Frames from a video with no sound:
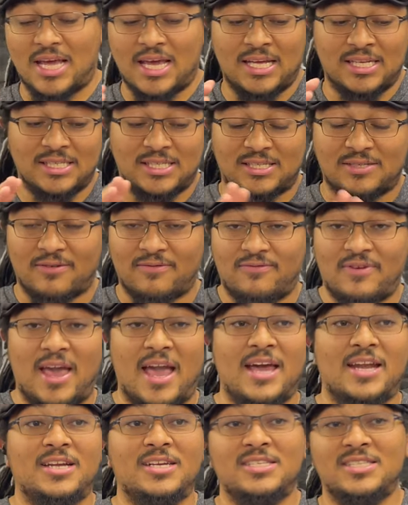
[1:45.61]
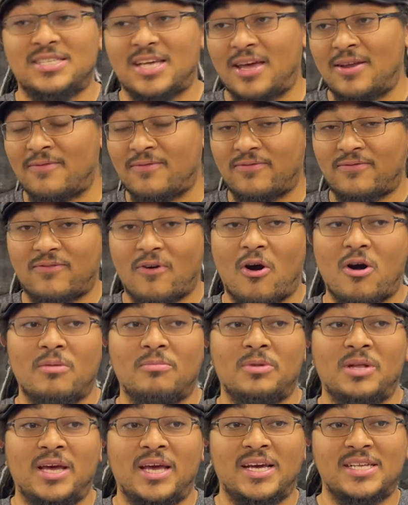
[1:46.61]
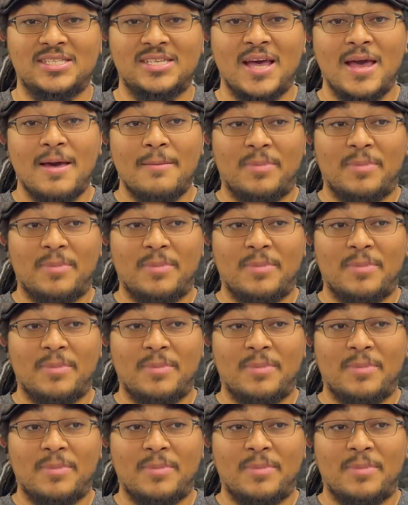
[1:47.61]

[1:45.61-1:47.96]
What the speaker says: in savannas, in farmlands,